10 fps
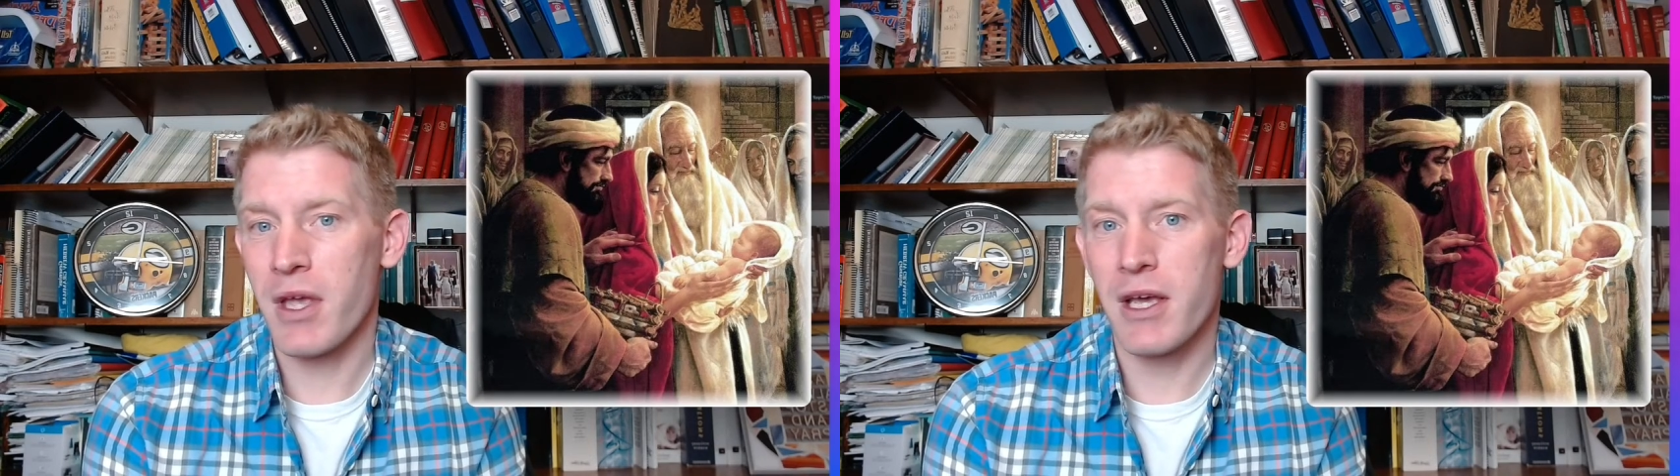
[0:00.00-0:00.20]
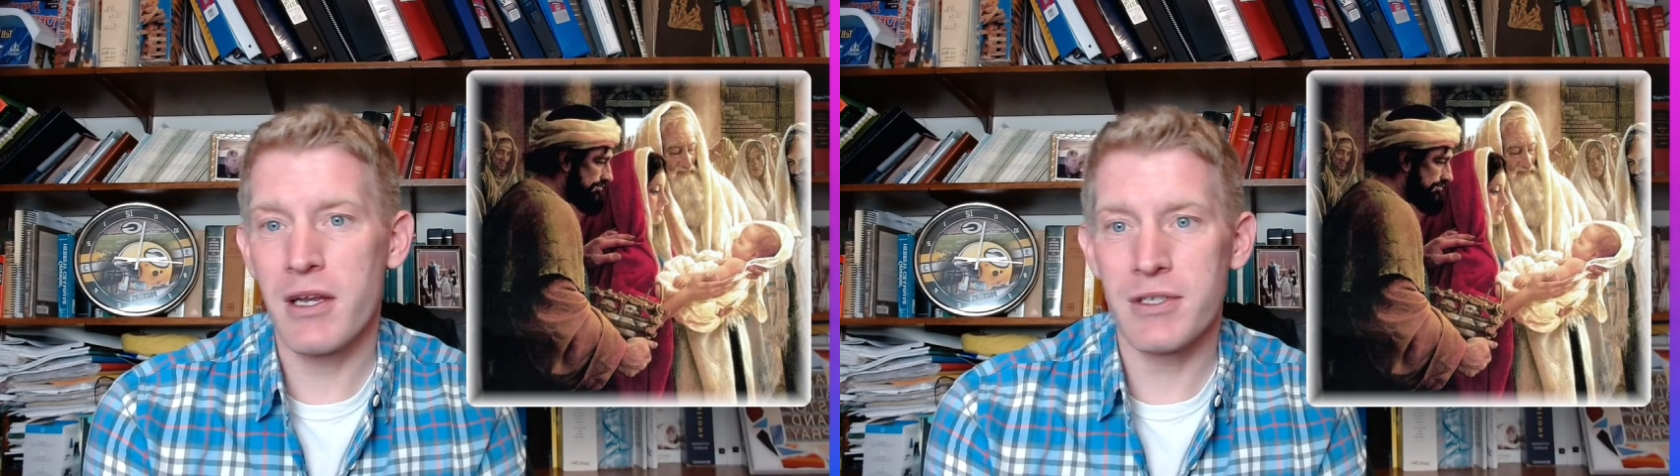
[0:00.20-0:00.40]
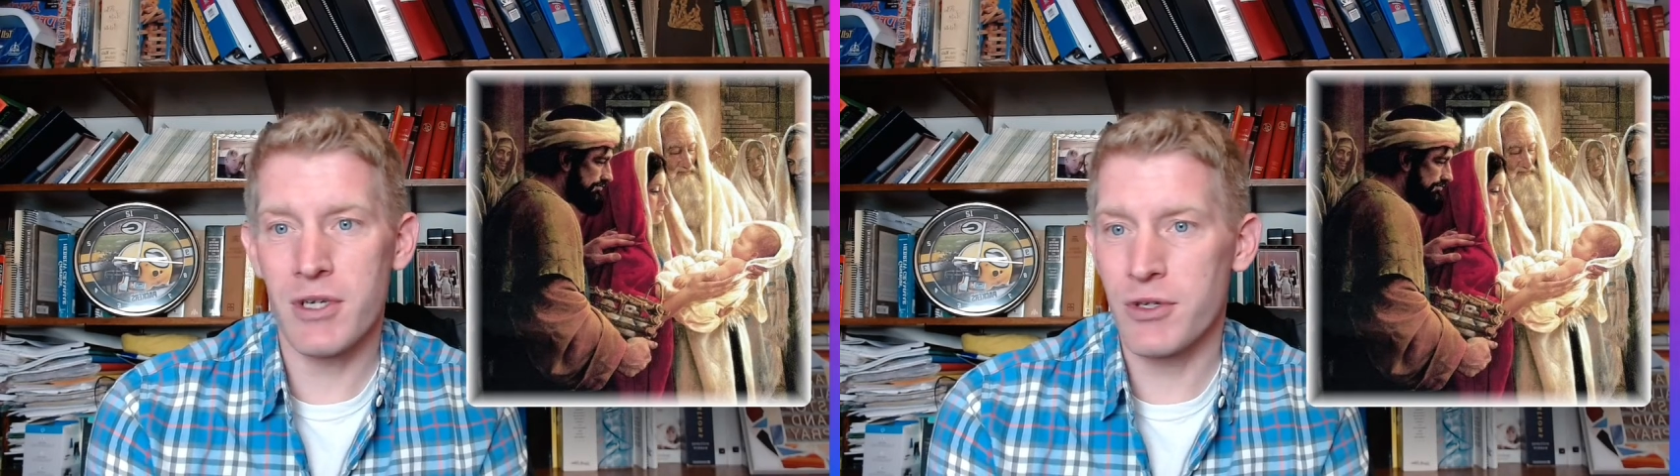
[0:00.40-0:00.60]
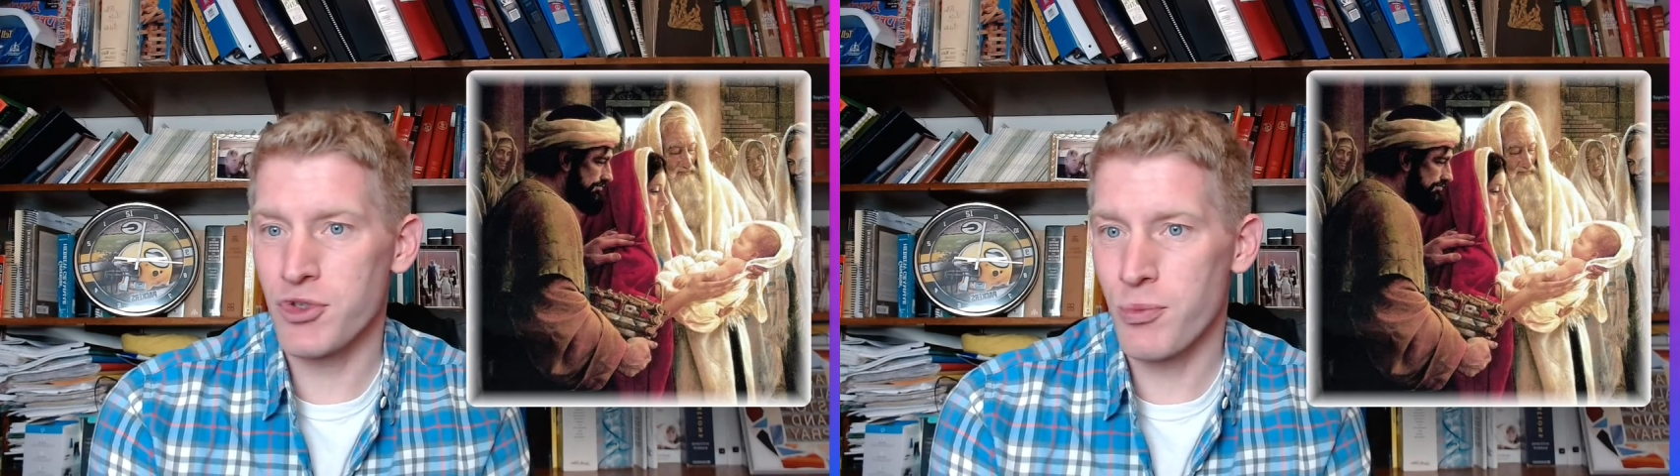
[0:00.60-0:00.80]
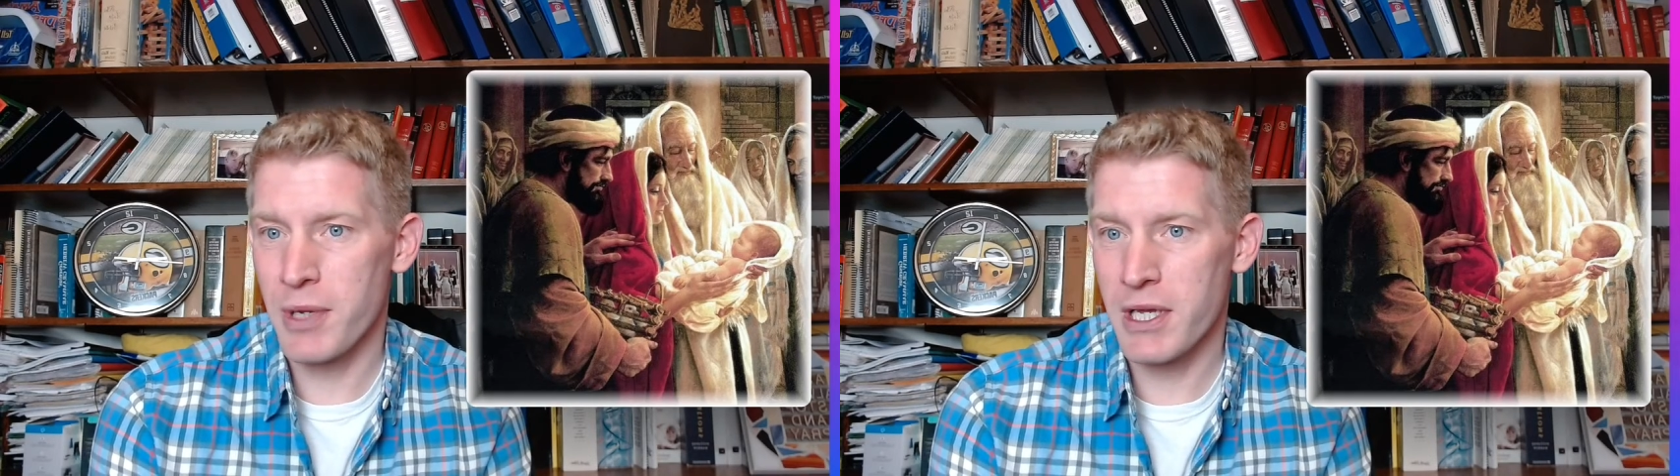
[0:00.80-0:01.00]
Anna's
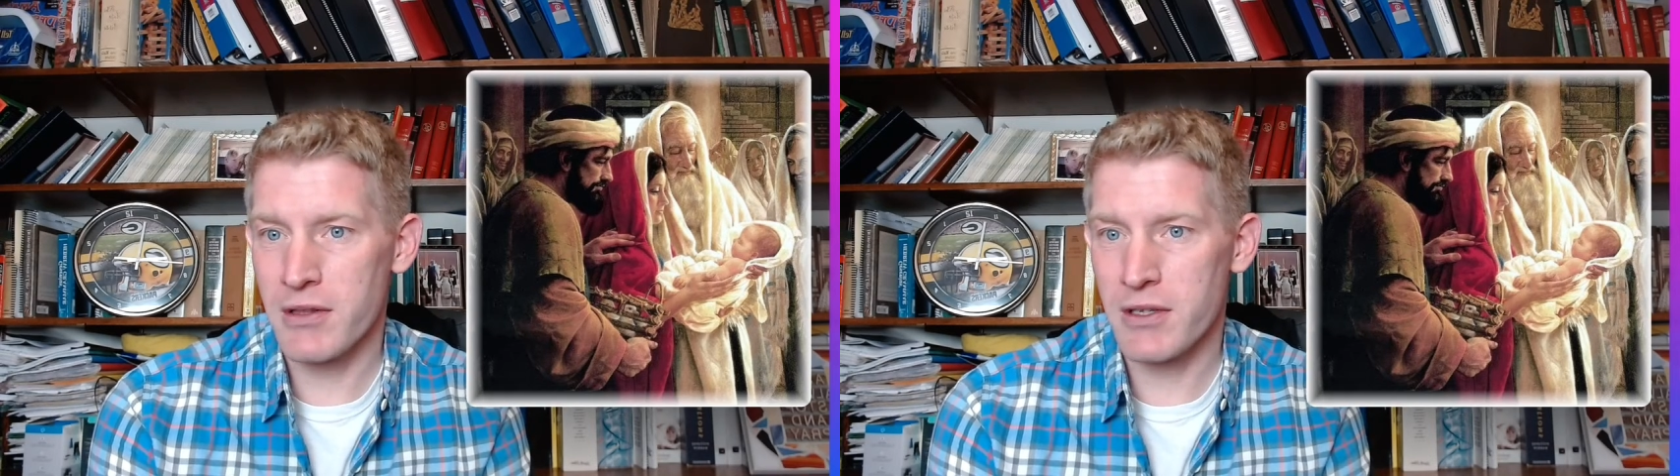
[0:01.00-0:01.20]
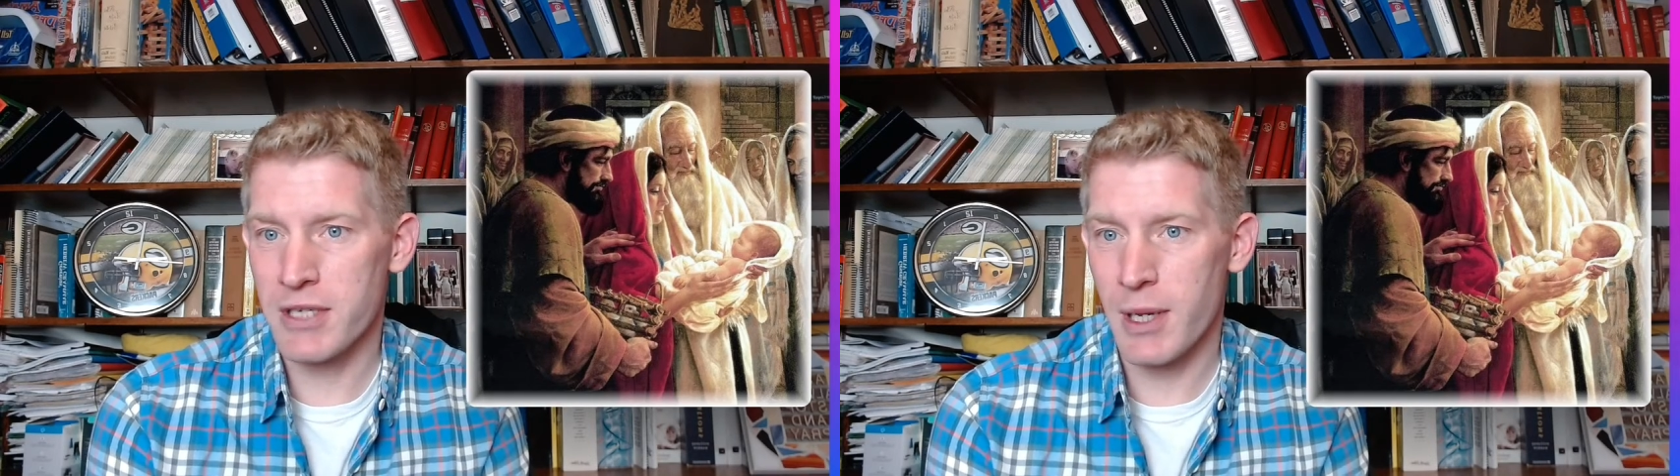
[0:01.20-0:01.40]
also been at the